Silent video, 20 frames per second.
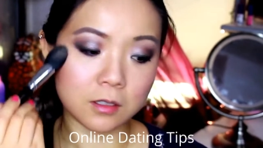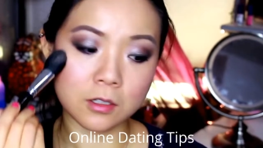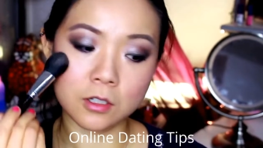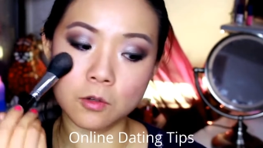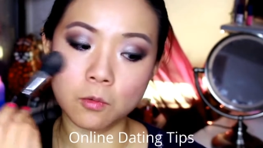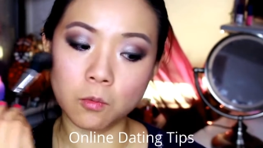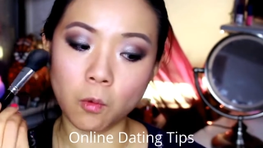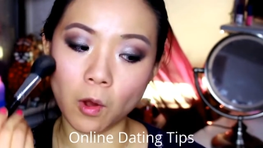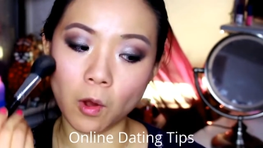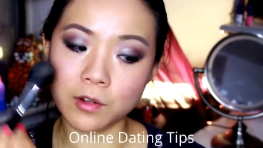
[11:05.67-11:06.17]

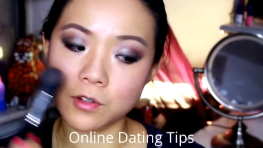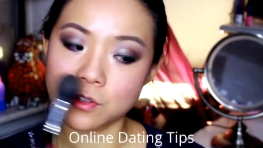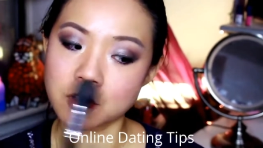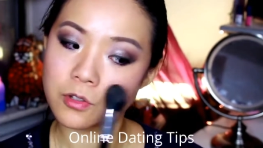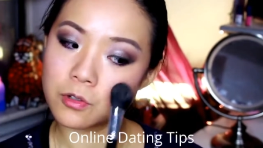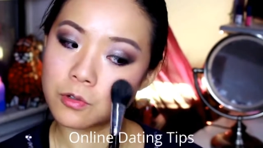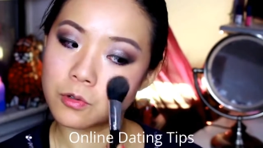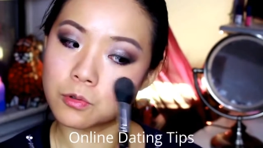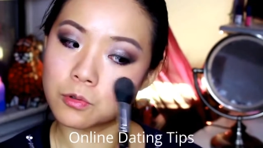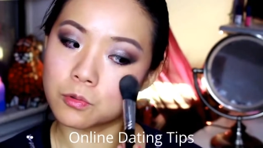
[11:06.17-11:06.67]
You want
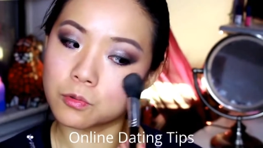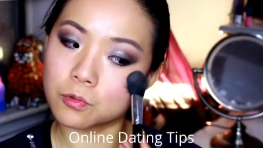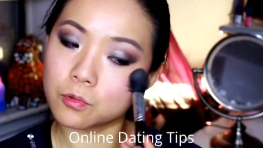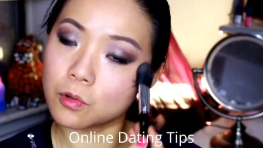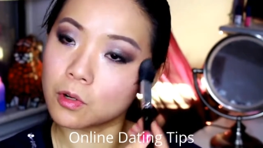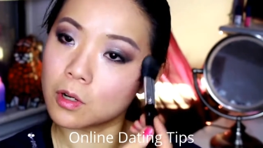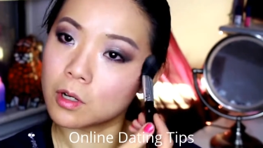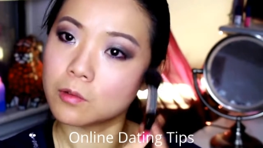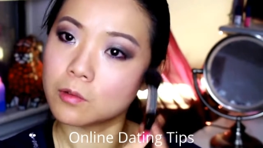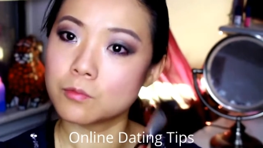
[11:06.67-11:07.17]
to
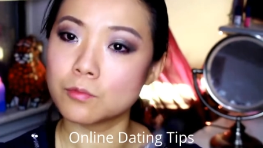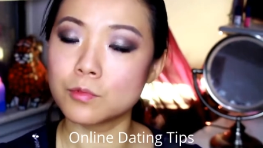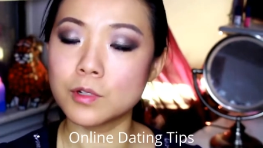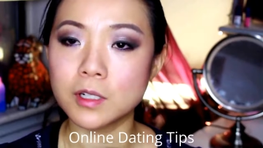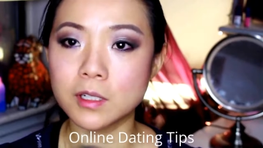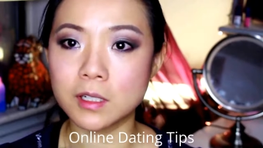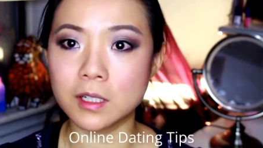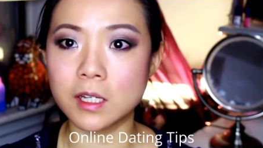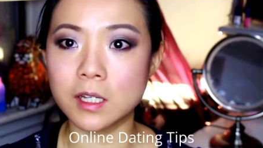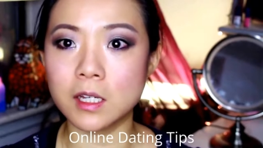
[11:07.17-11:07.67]

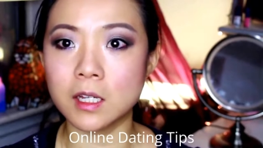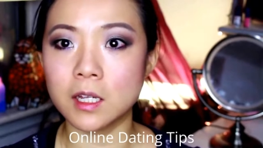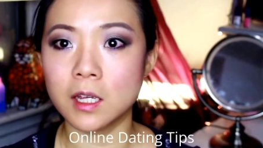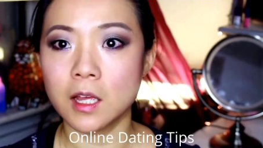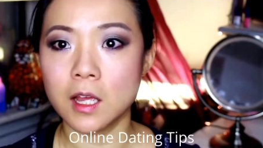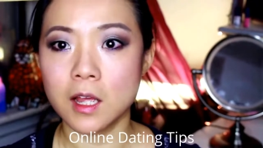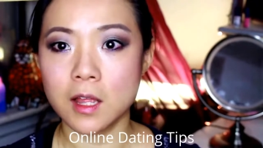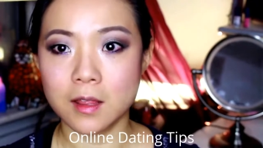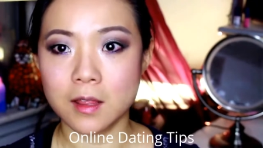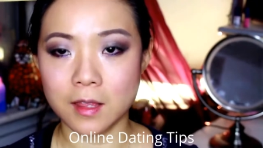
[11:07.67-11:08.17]
really
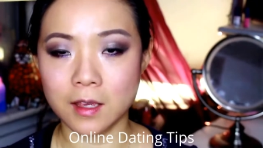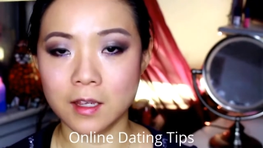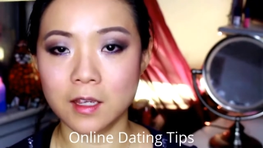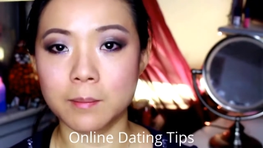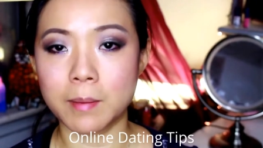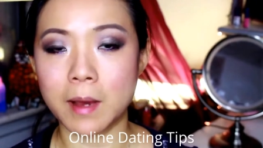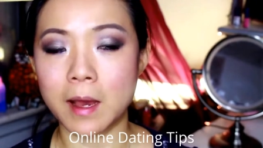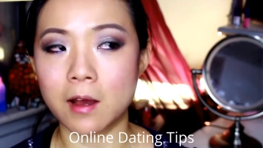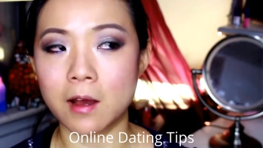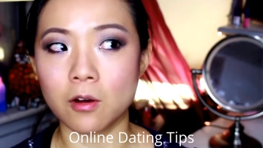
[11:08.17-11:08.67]
think
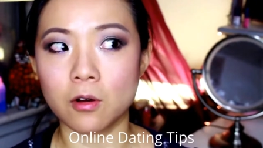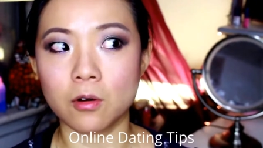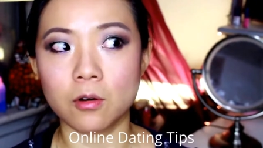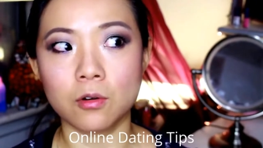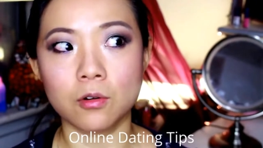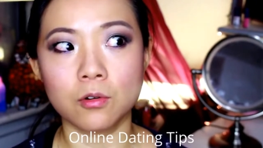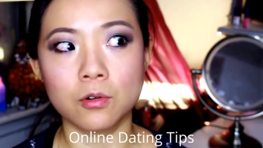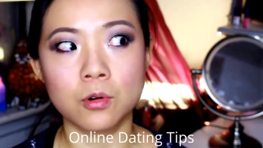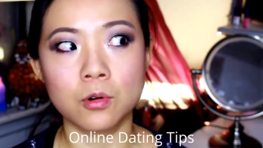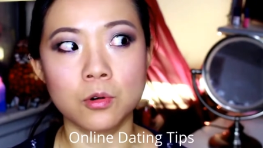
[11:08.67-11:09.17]
about
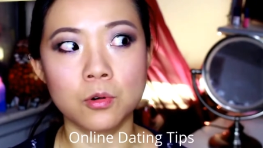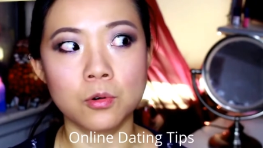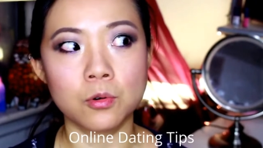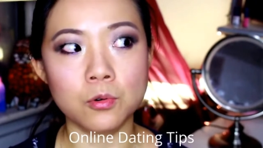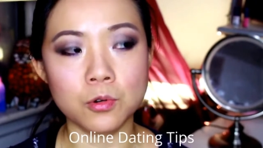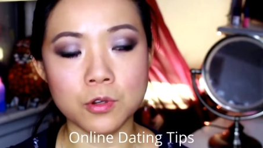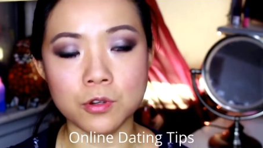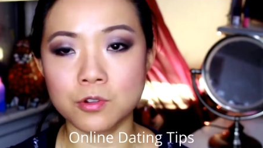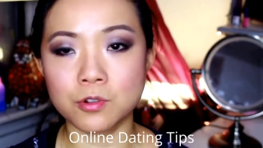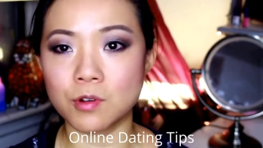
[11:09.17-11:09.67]

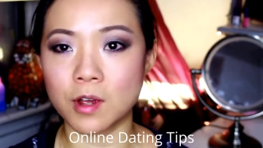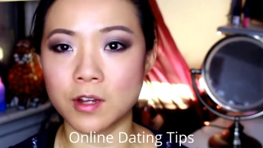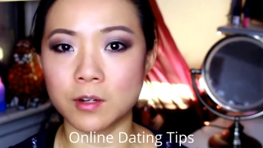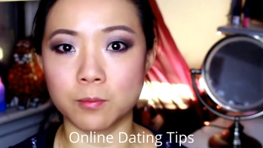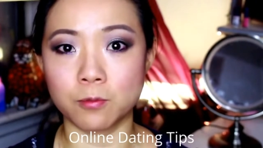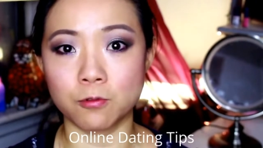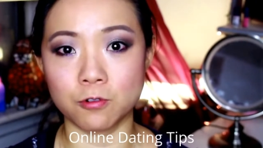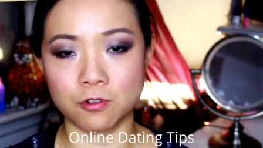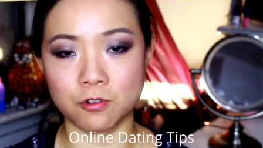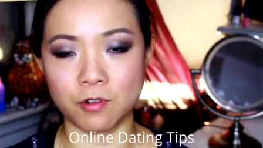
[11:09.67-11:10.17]
who are you trying
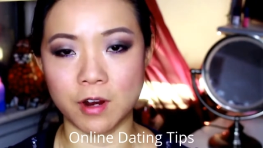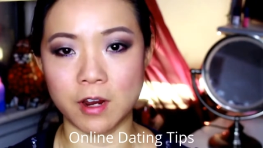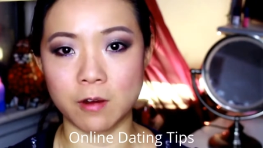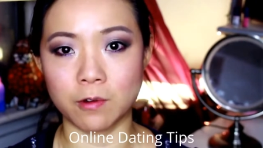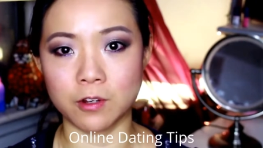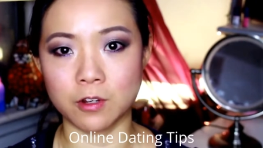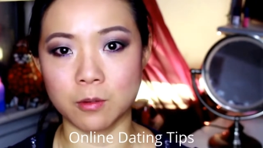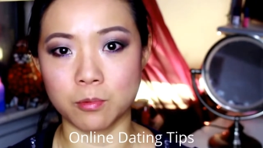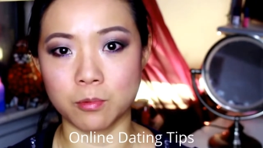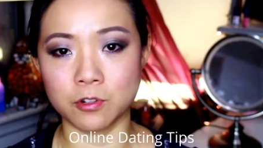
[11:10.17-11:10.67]
to portray
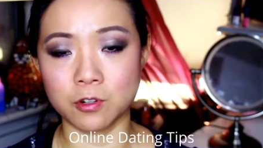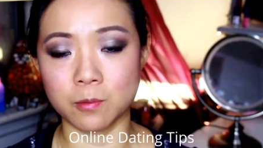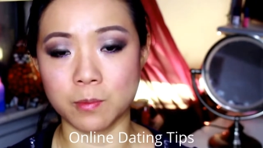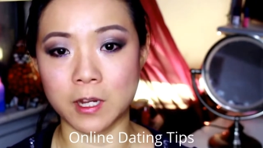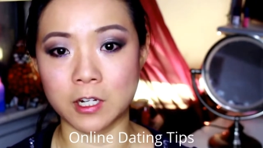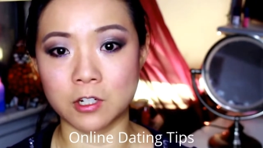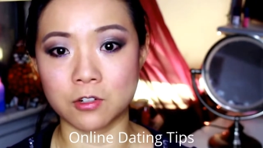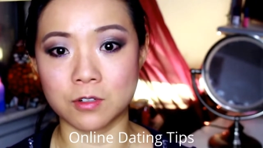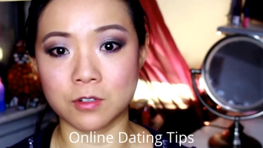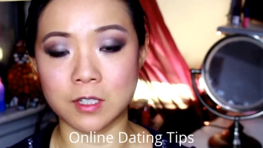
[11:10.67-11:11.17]
when you put your
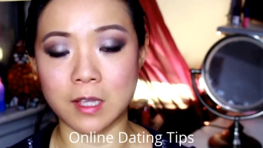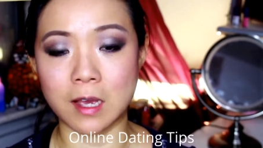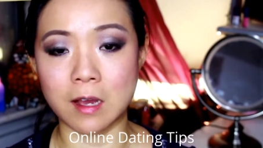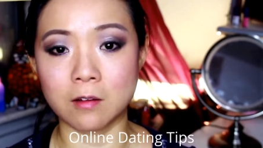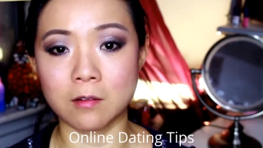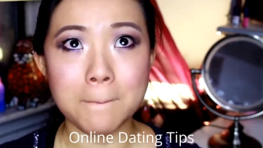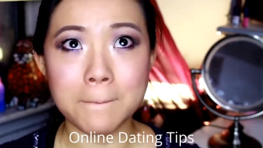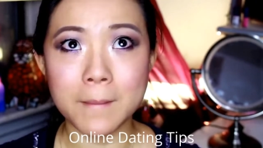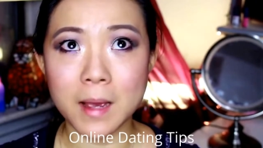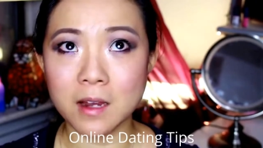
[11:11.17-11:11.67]
pictures
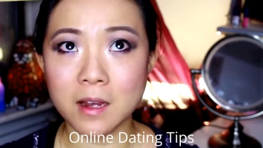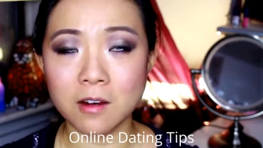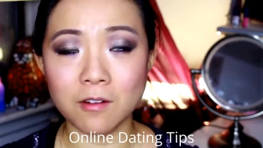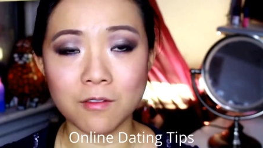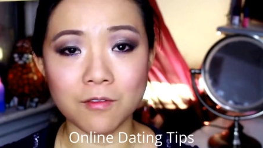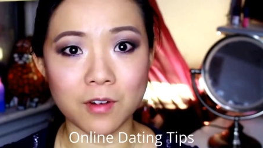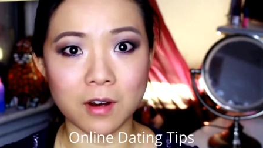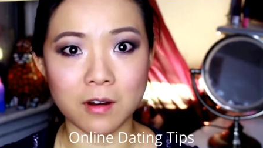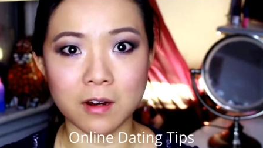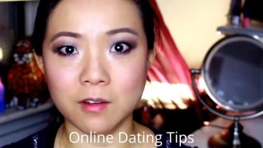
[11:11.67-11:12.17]
out. Men
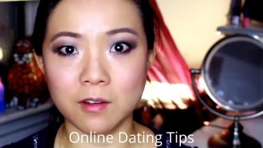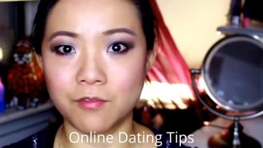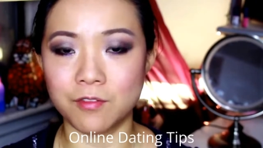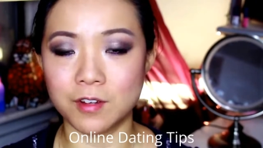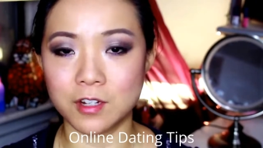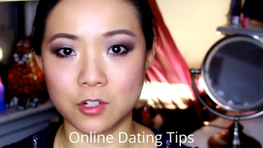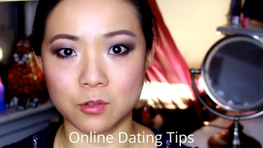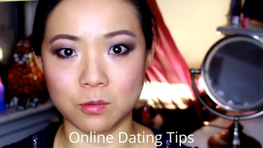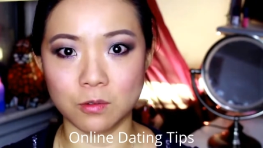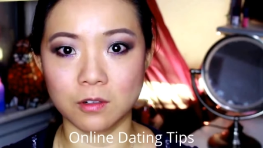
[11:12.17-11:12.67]
are very
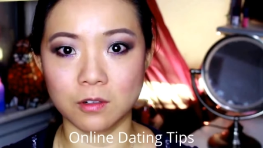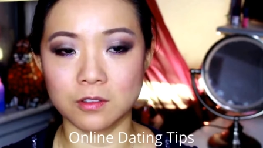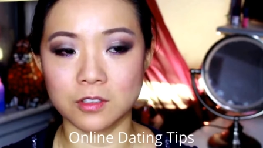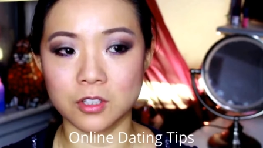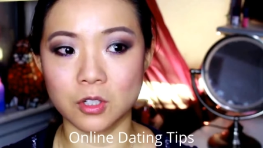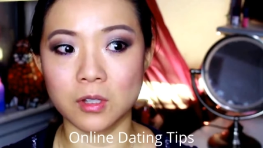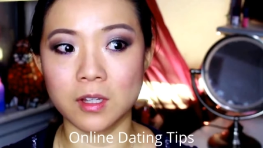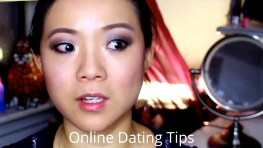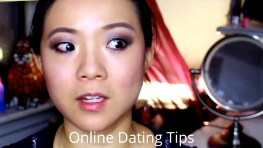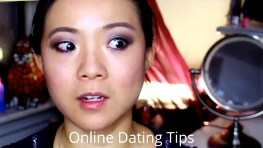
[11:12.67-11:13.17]
visual,
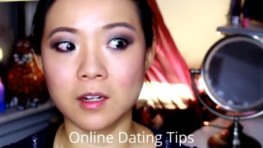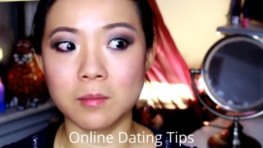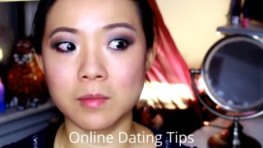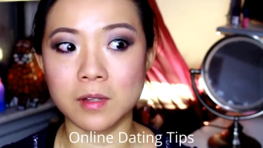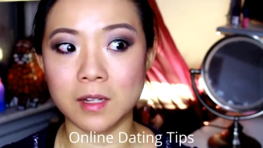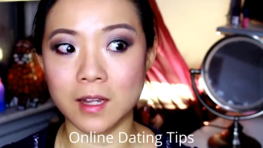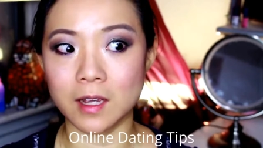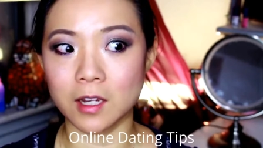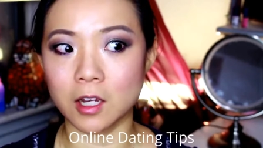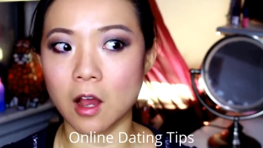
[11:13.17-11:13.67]
so they're gonna
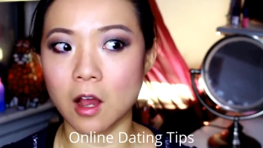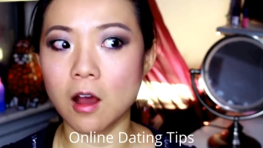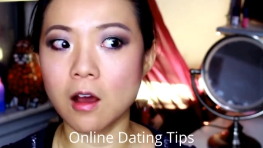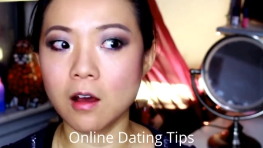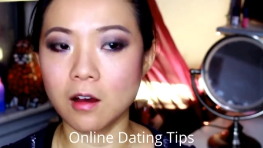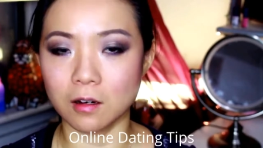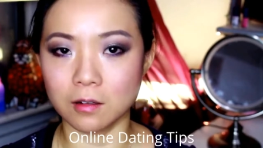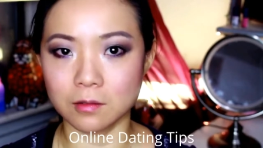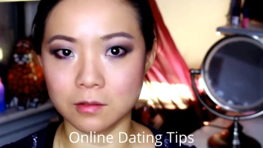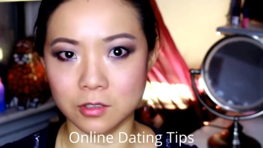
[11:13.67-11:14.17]
be like,
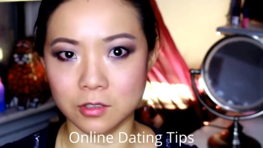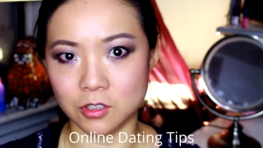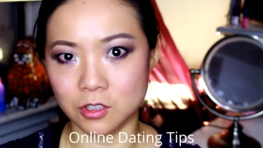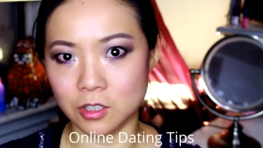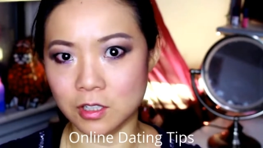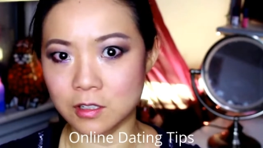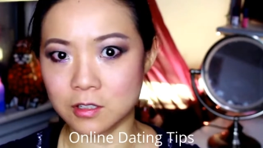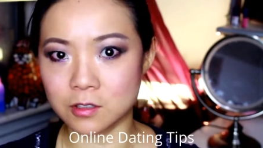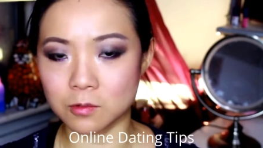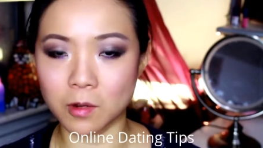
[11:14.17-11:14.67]
oh,
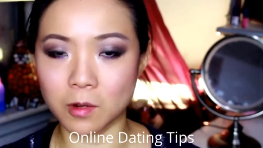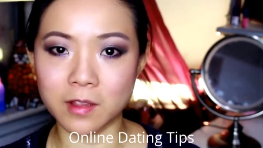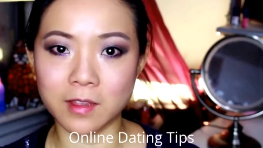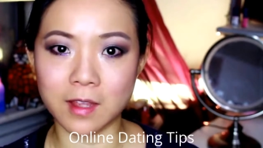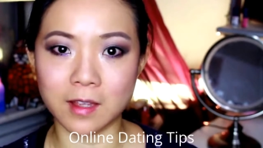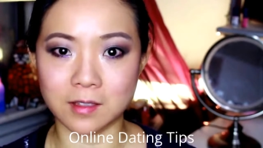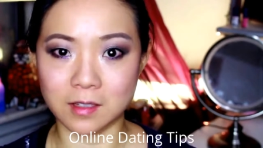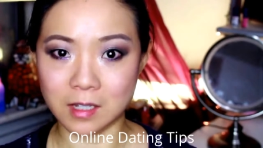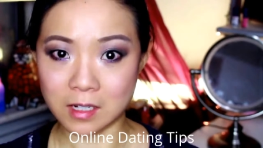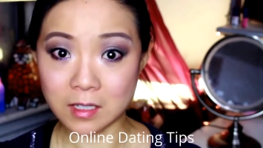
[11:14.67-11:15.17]
she's the one
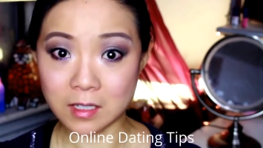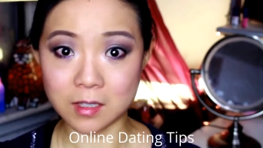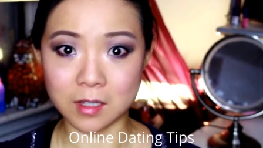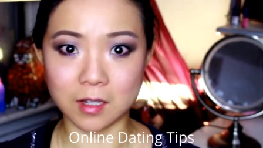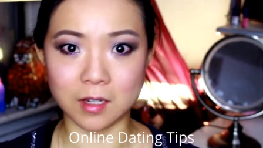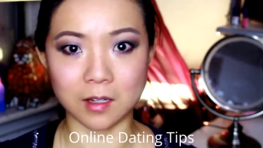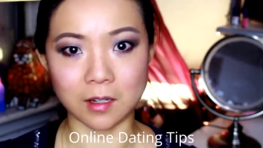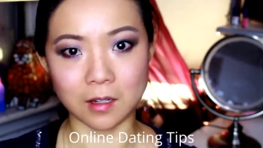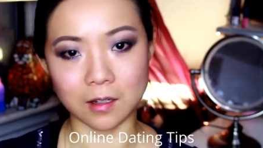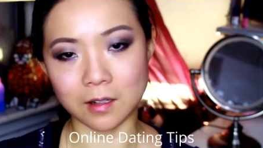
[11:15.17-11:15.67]
that's
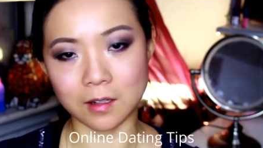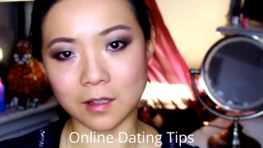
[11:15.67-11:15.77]
easy.